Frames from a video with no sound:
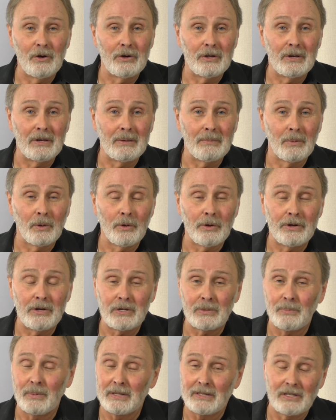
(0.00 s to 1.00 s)
good
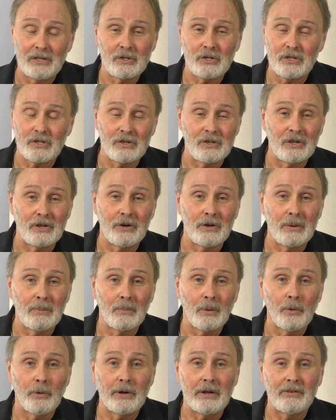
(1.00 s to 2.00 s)
employees, but this isn't a good
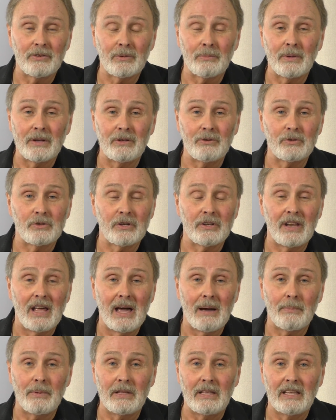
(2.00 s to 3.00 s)
employee, somebody who's
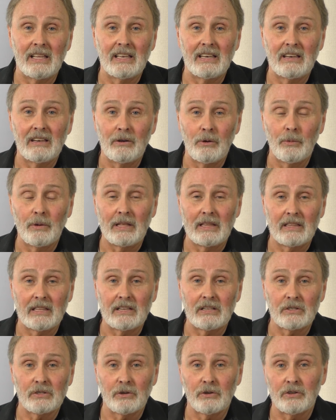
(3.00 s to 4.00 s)
unhappy and doing
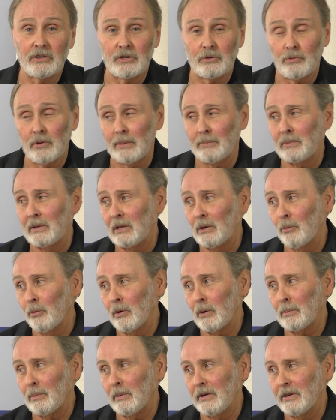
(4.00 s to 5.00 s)
things that are disrupting the
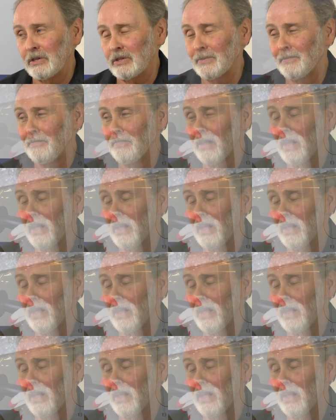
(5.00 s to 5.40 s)
workplace.